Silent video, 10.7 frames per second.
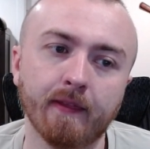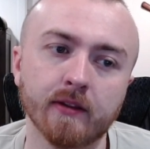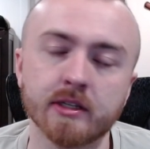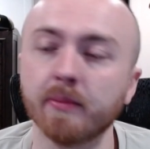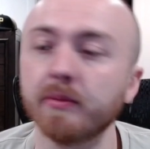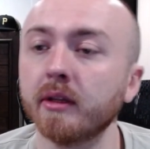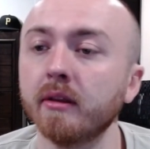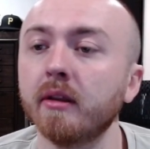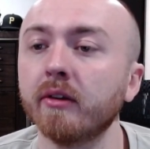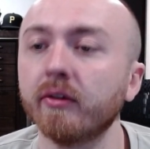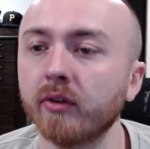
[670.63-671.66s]
something
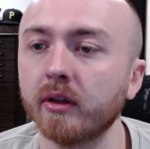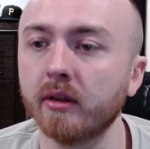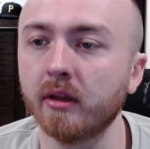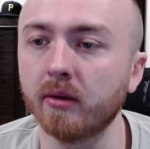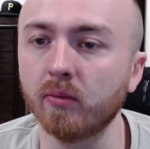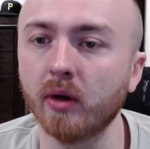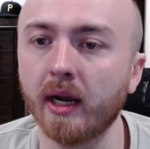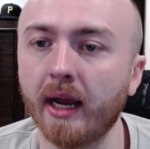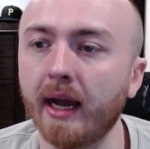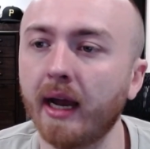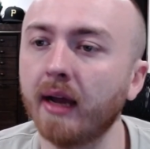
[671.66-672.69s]
different than what I
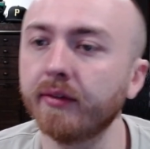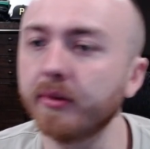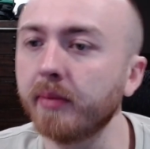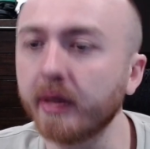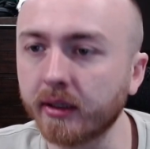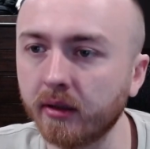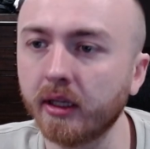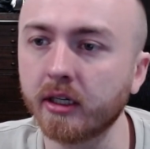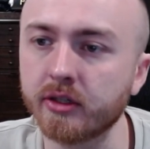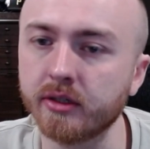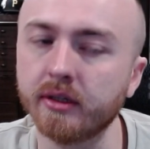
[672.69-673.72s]
have in my
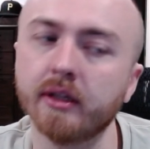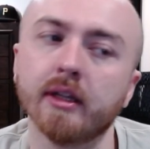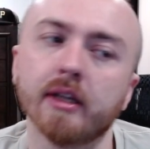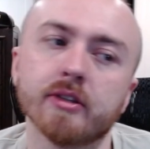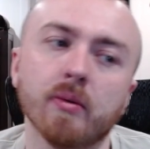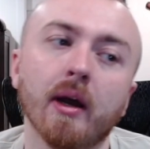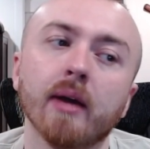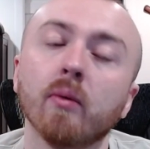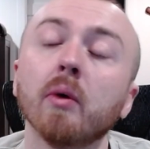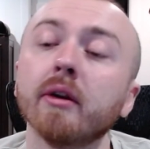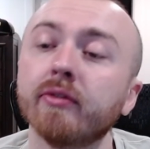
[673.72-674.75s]
collection, and that's why I
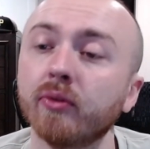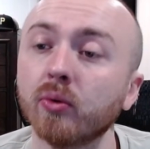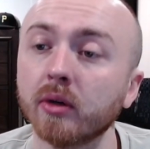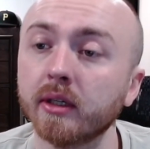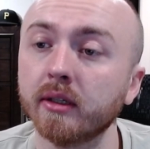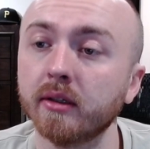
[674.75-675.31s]
went for it.